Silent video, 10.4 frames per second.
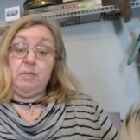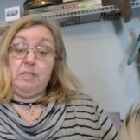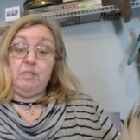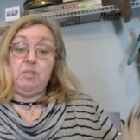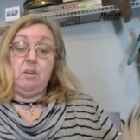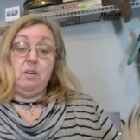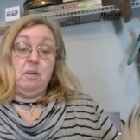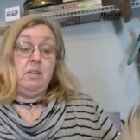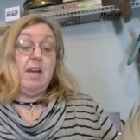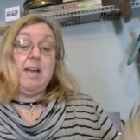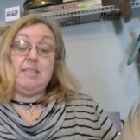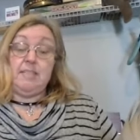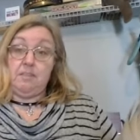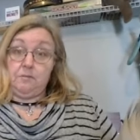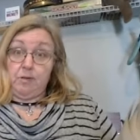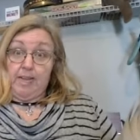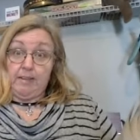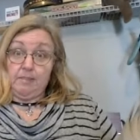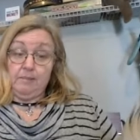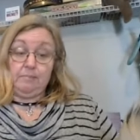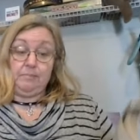with the shark, I did forget.